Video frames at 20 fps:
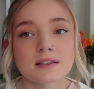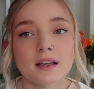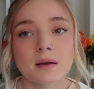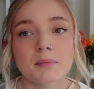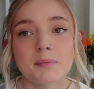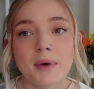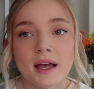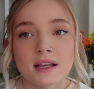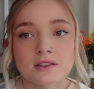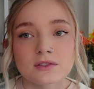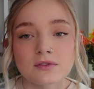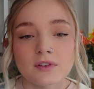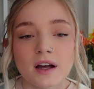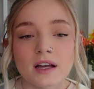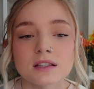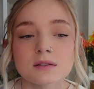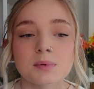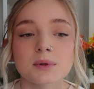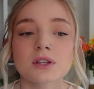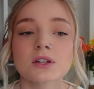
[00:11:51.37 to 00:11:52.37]
like best
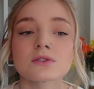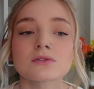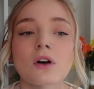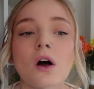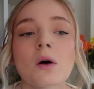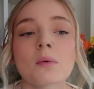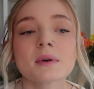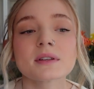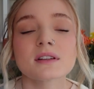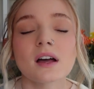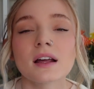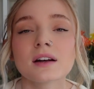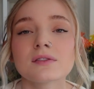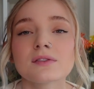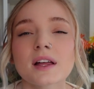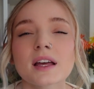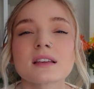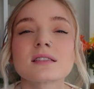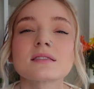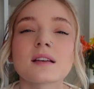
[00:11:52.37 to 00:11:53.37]
friends, but there's always kind of
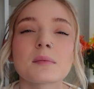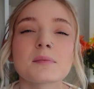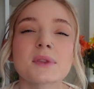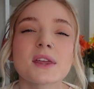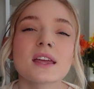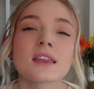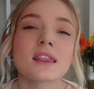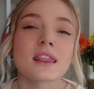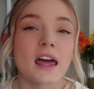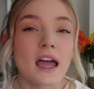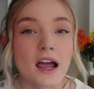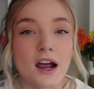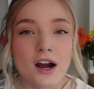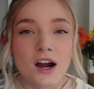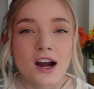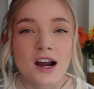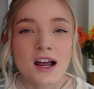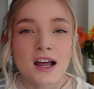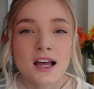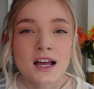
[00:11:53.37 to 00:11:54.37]
like something
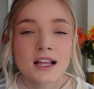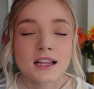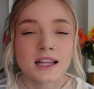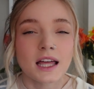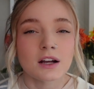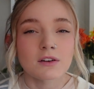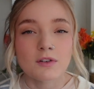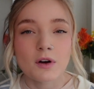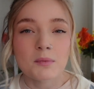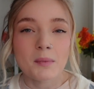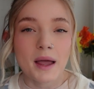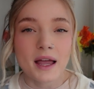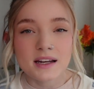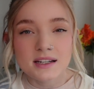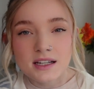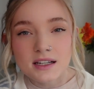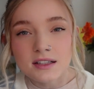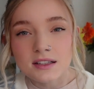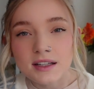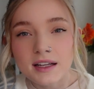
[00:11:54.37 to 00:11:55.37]
there like
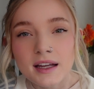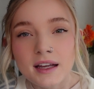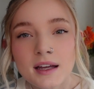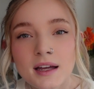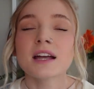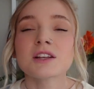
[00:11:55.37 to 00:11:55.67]
romantically.